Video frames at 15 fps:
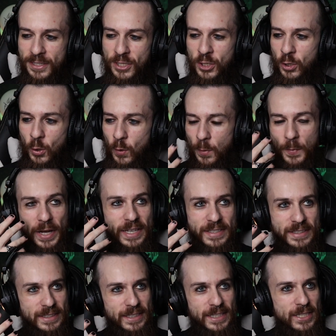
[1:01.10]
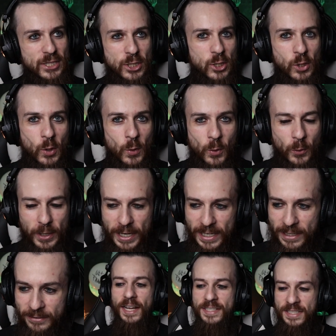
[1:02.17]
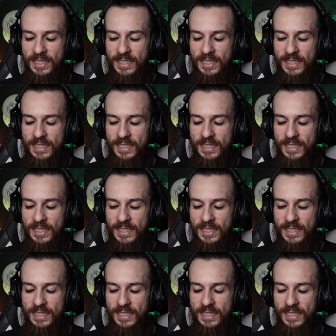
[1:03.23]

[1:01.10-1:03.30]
It's so amazing. It's so creative. Let's